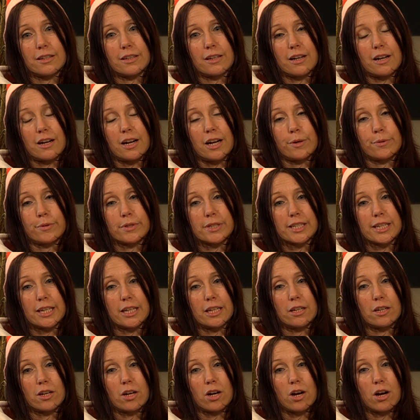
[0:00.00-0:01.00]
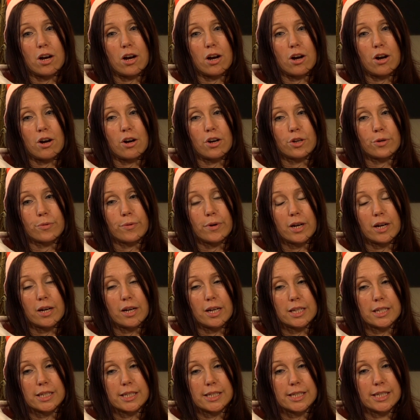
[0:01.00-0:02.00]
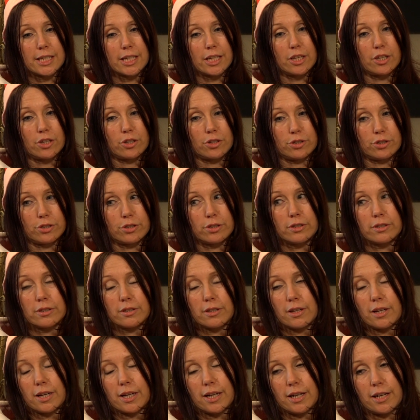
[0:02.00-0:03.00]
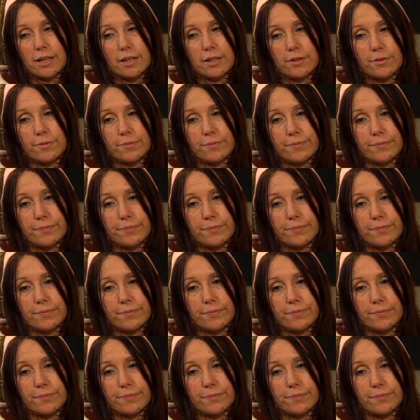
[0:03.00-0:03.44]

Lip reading: I was in Ottawa until I